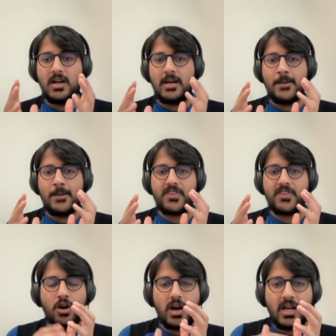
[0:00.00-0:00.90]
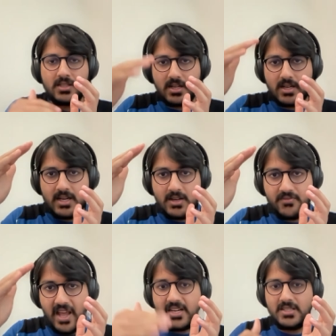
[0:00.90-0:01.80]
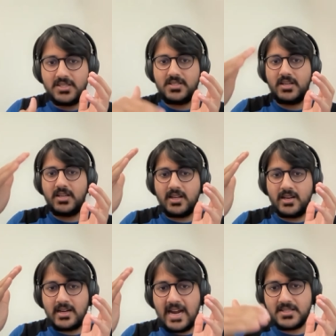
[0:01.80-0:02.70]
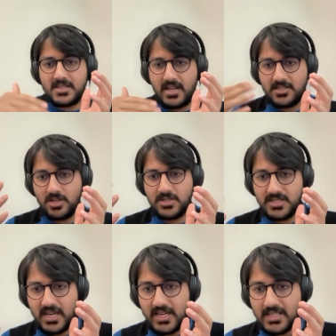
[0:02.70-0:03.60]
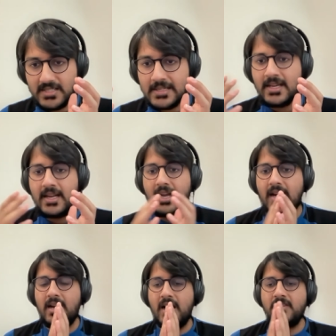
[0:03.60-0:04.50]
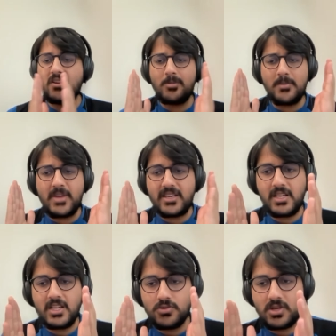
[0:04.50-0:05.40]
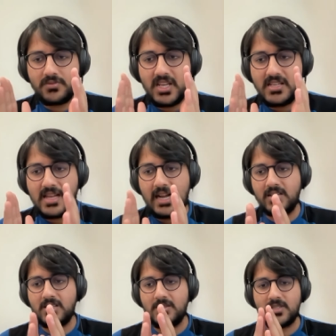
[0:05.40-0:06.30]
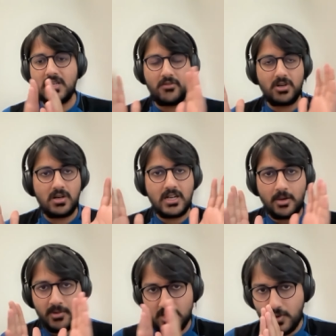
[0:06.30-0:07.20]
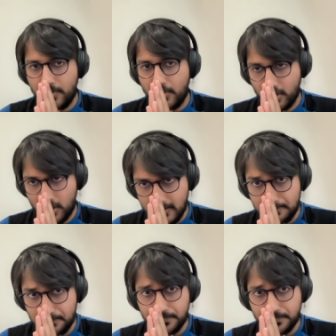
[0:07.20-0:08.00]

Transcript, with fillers: um, or other uh, variants in, in lattice and isogeny settings. Uh, and we'll be making use of these algorithms in our atomic swap protocol.